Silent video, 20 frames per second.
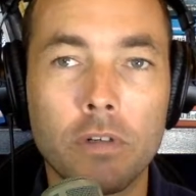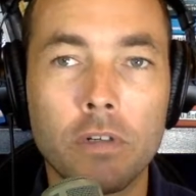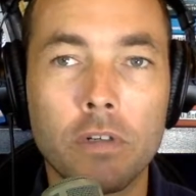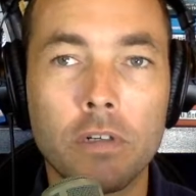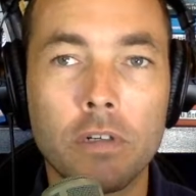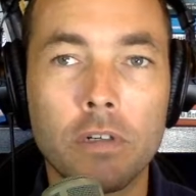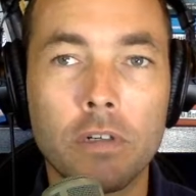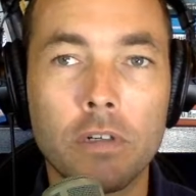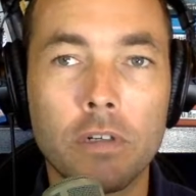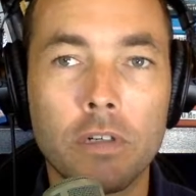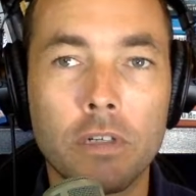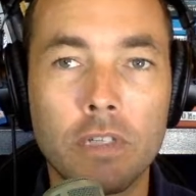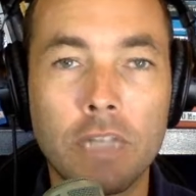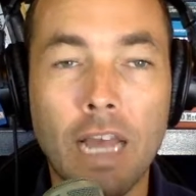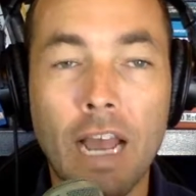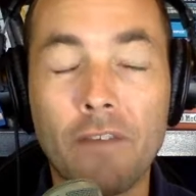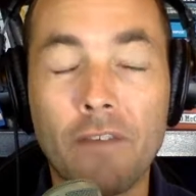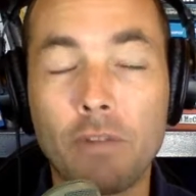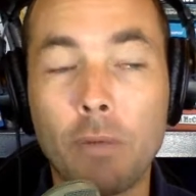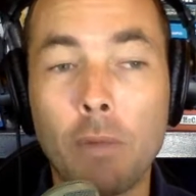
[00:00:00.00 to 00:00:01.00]
Mm-hmm. They
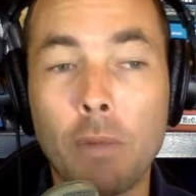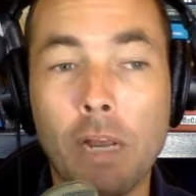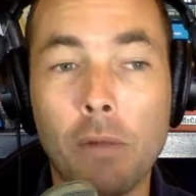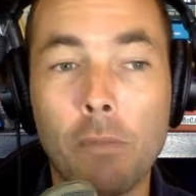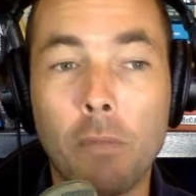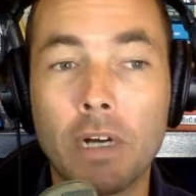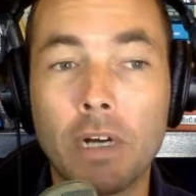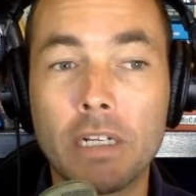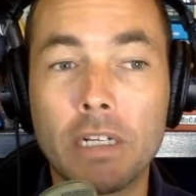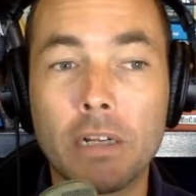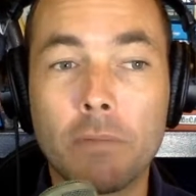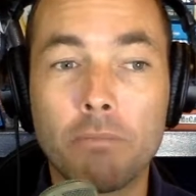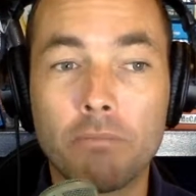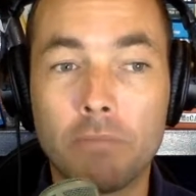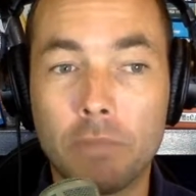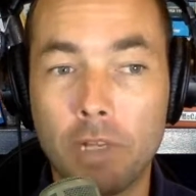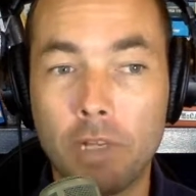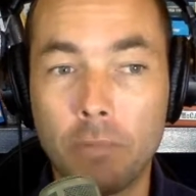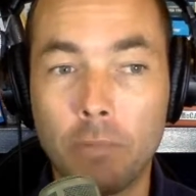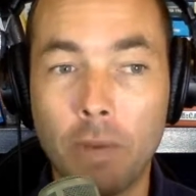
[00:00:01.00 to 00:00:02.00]
have to make money
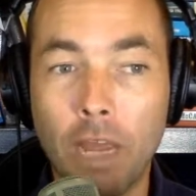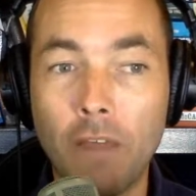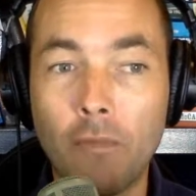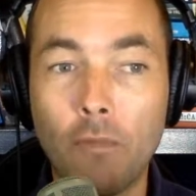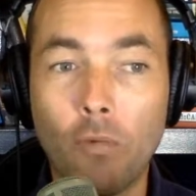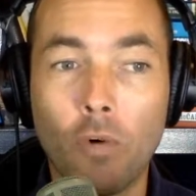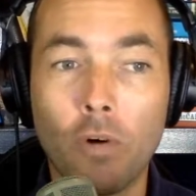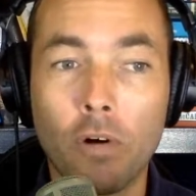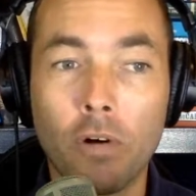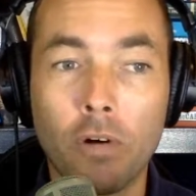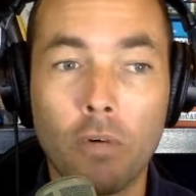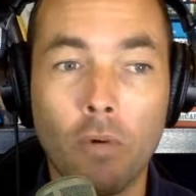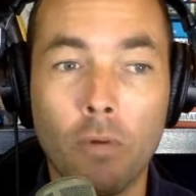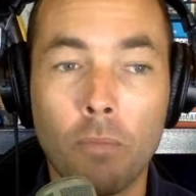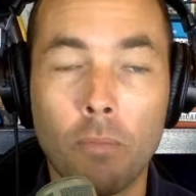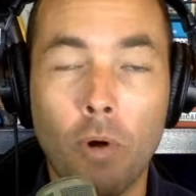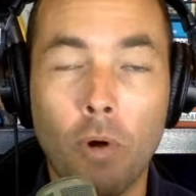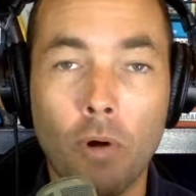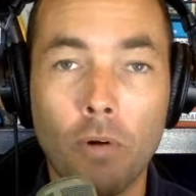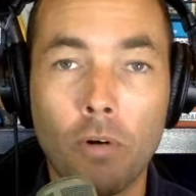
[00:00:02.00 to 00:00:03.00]
to pay for it or
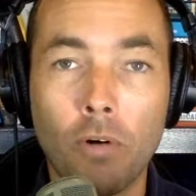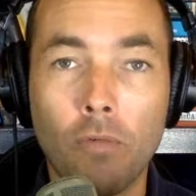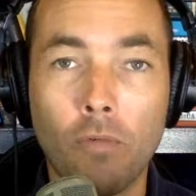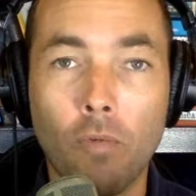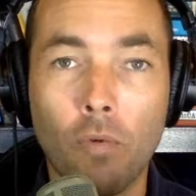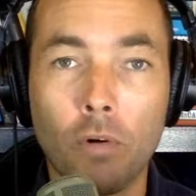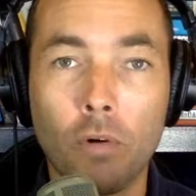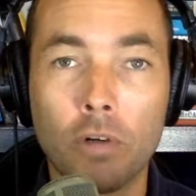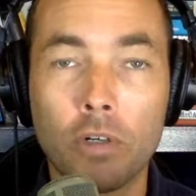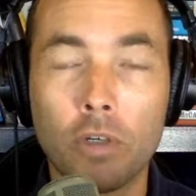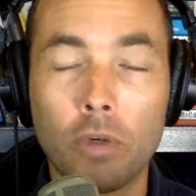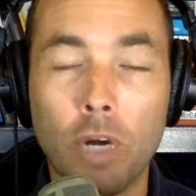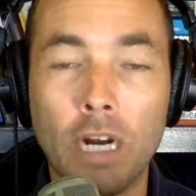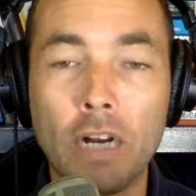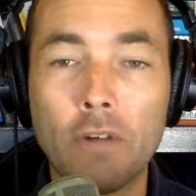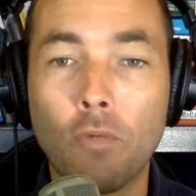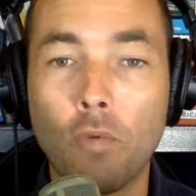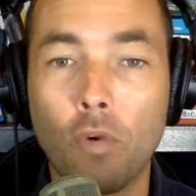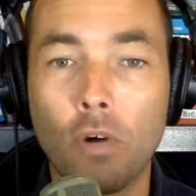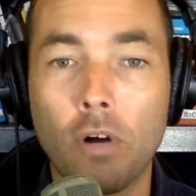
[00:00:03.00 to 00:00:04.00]
barter for it or
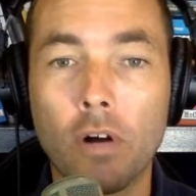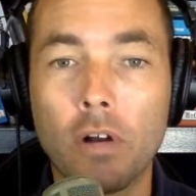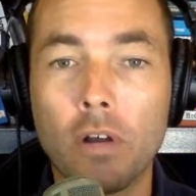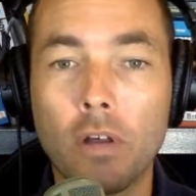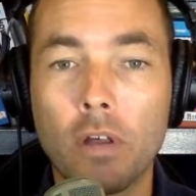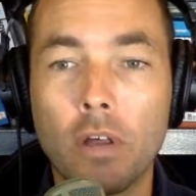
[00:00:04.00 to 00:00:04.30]
trade for it.